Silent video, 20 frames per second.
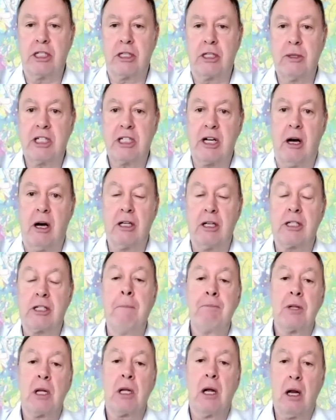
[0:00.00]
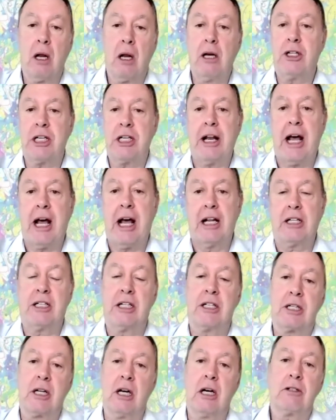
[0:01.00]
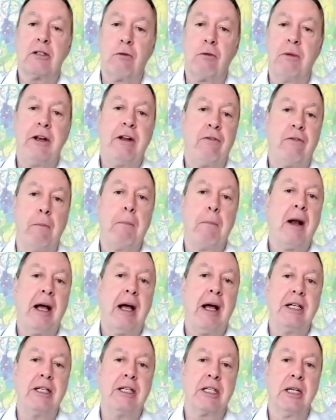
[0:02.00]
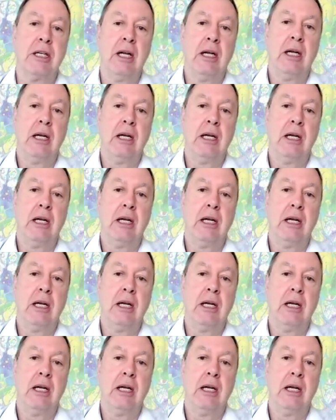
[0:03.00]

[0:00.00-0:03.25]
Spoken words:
So it starts, like you said, Alex, it starts from a different place.